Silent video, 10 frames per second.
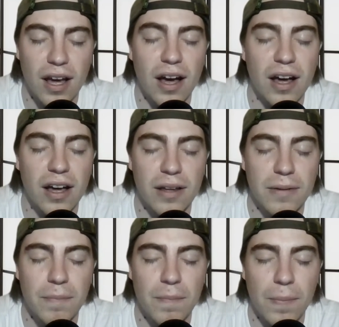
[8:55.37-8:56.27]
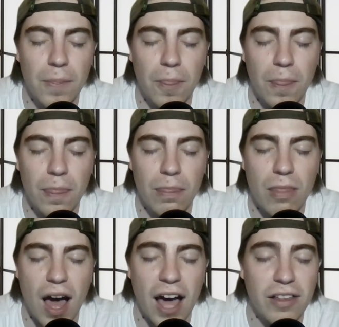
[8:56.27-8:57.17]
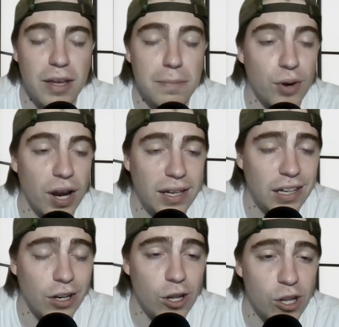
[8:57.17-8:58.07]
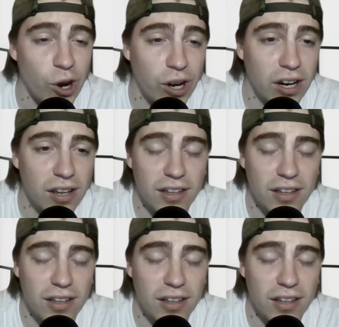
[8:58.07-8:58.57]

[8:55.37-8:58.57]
I like Brandon Clark.